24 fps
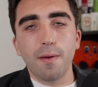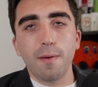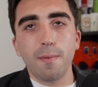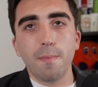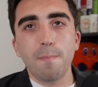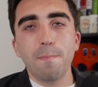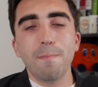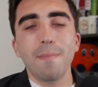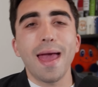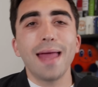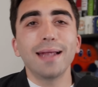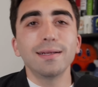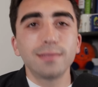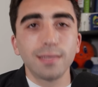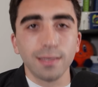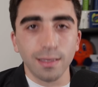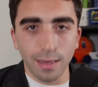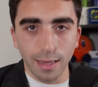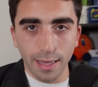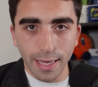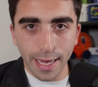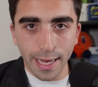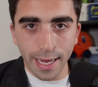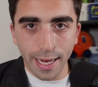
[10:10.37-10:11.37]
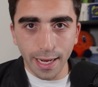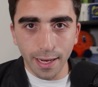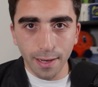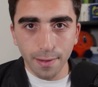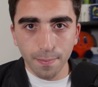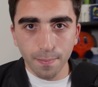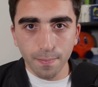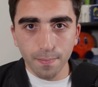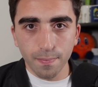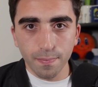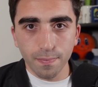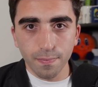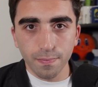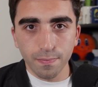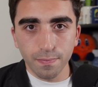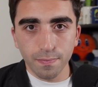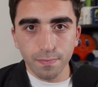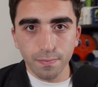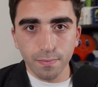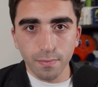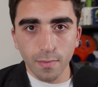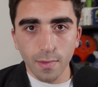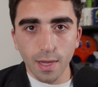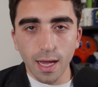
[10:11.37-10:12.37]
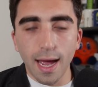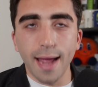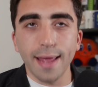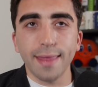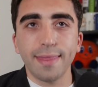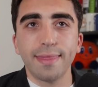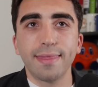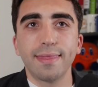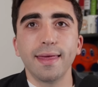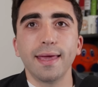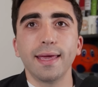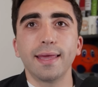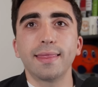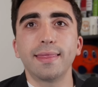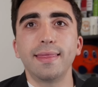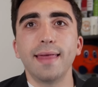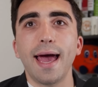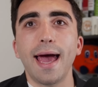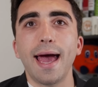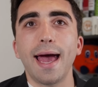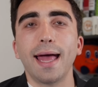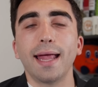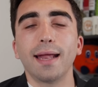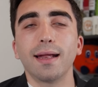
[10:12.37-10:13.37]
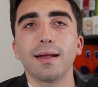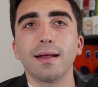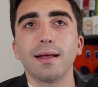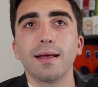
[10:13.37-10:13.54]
Mentally, I think that